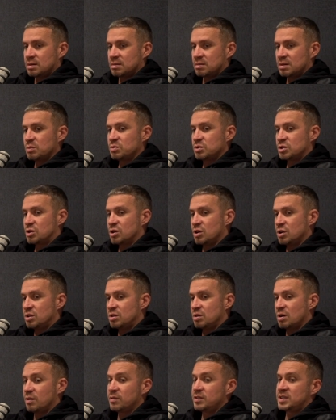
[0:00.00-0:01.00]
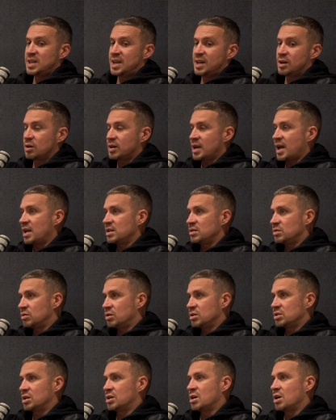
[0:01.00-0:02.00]
it was good. Obviously, it got cancelled
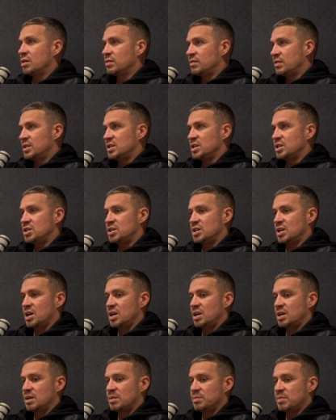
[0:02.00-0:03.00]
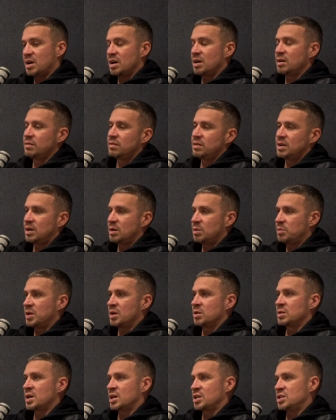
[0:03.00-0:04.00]
because of COVID yeah. this year, but hopefully it'll be
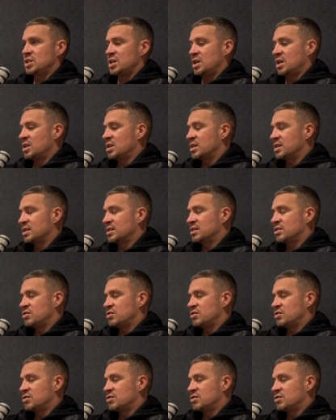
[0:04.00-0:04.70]
on next year, and I can